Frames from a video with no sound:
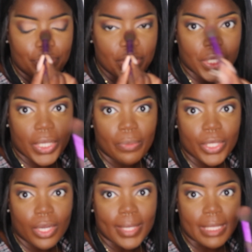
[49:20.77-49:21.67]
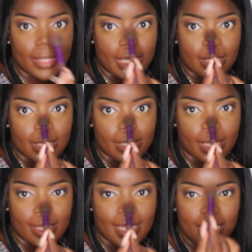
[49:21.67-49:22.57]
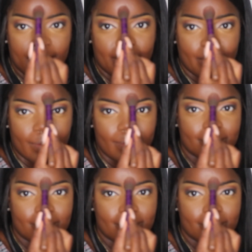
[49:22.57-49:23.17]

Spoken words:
So can we talk about something else until then? Thank you.